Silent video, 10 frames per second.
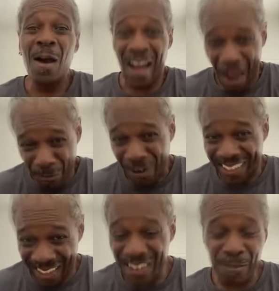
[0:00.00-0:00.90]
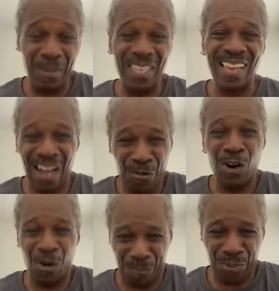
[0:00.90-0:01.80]
our enemy, our
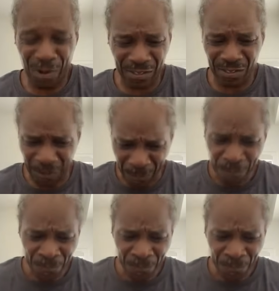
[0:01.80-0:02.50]
oppressor.